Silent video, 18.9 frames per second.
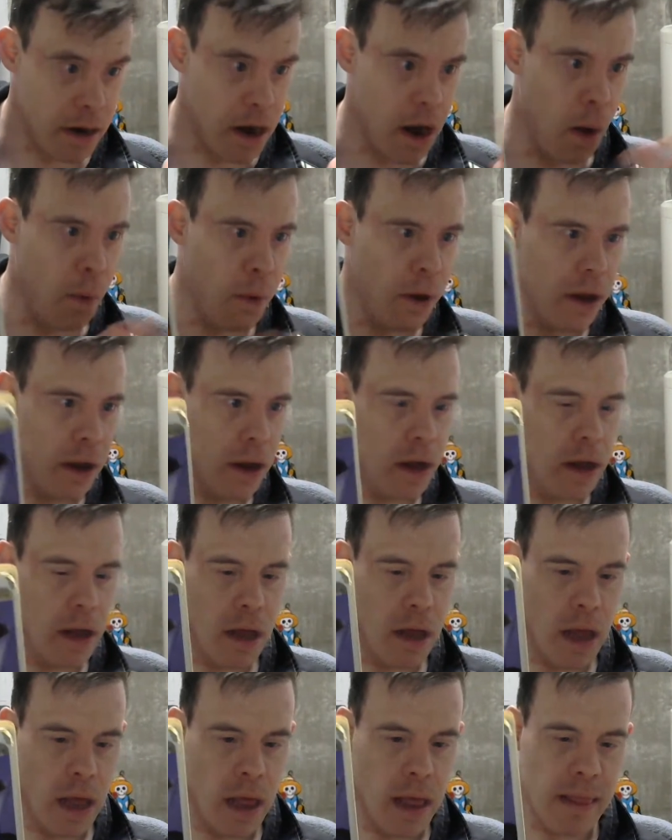you know,
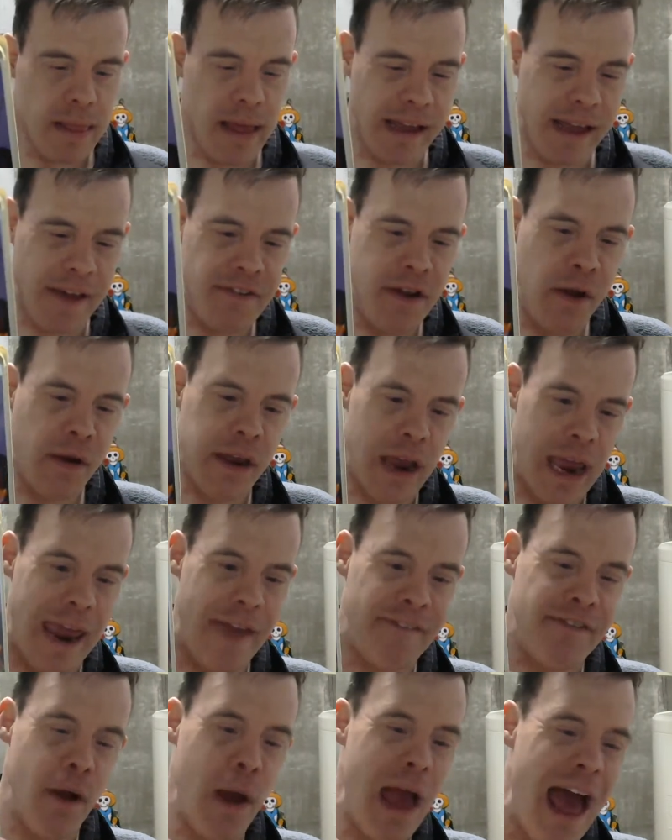like
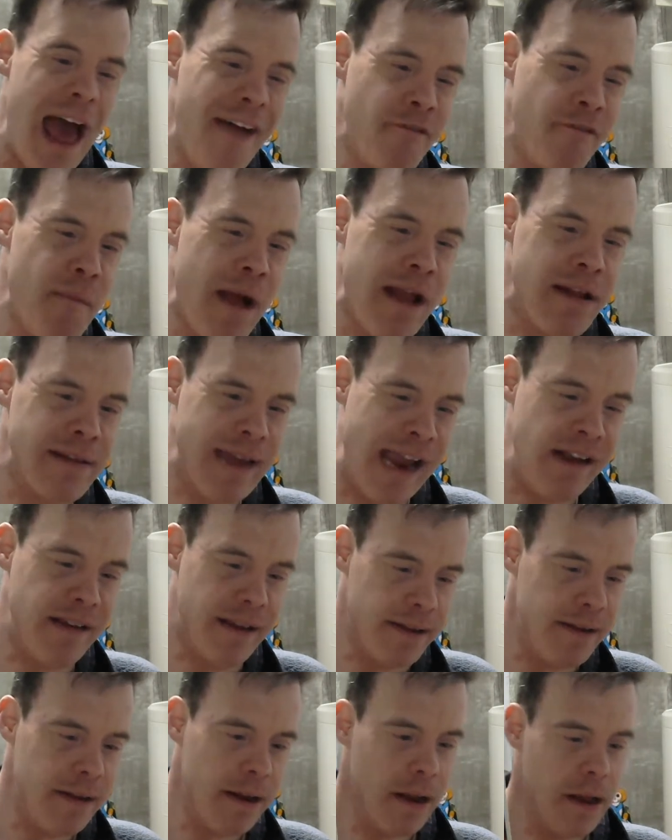if you have
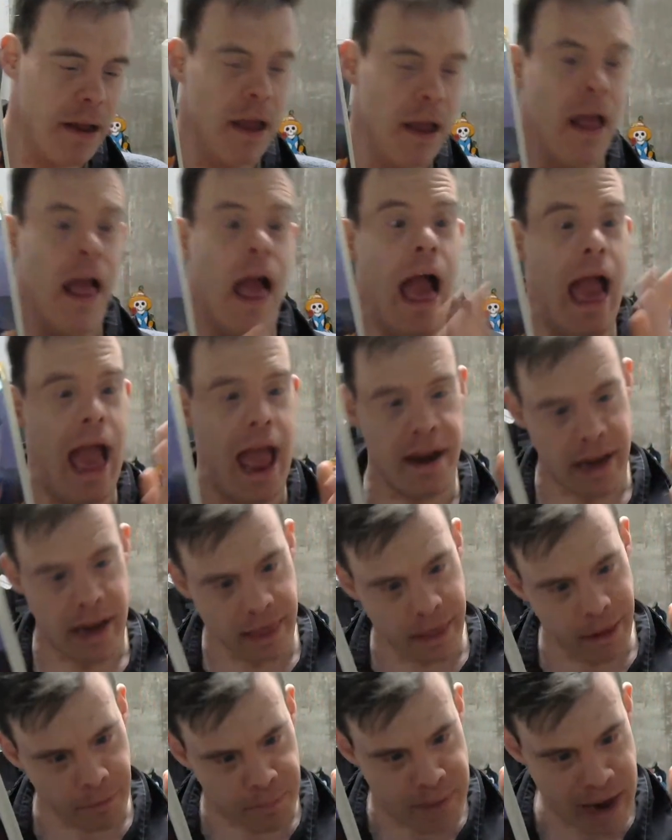imagination and
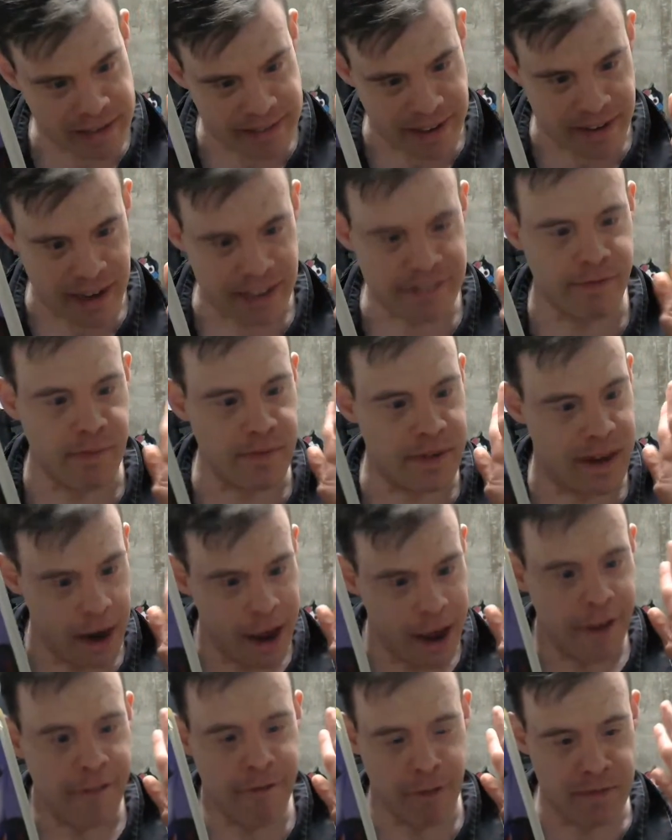a little pixie dust
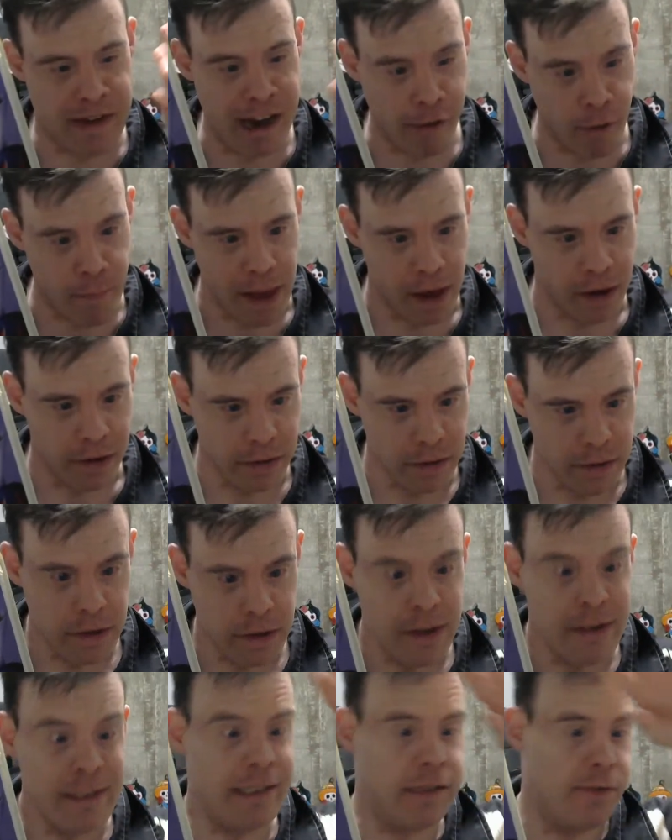from Tinkerbell
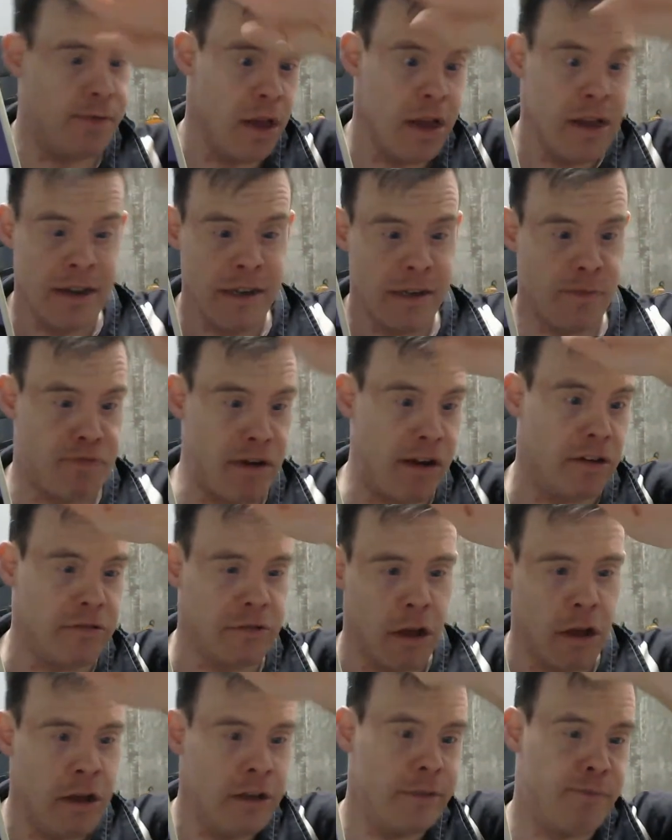
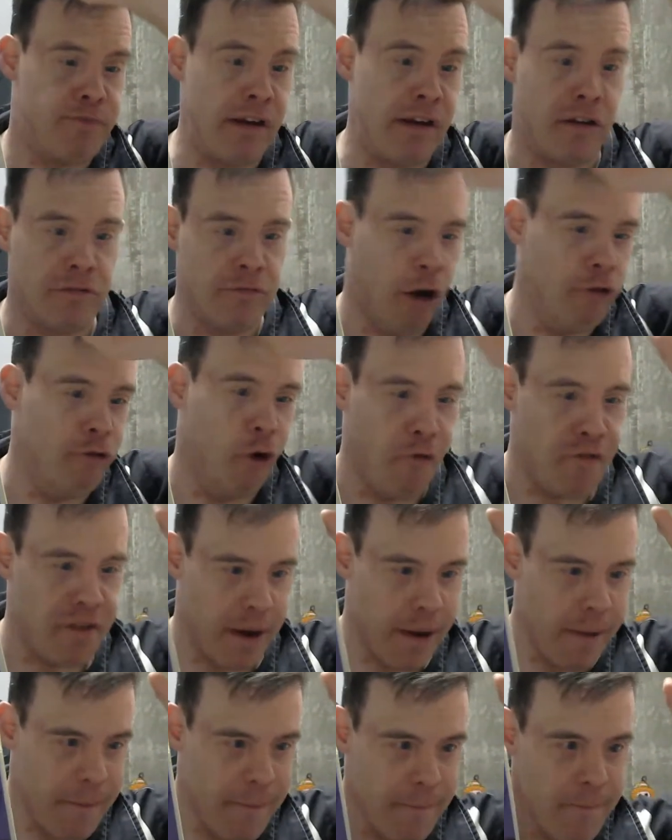sprinkled all over
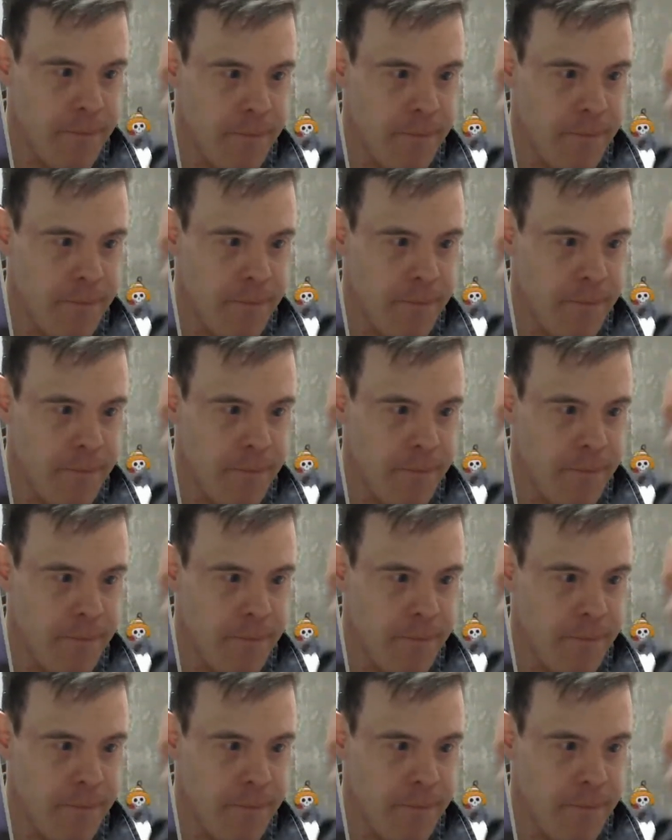you,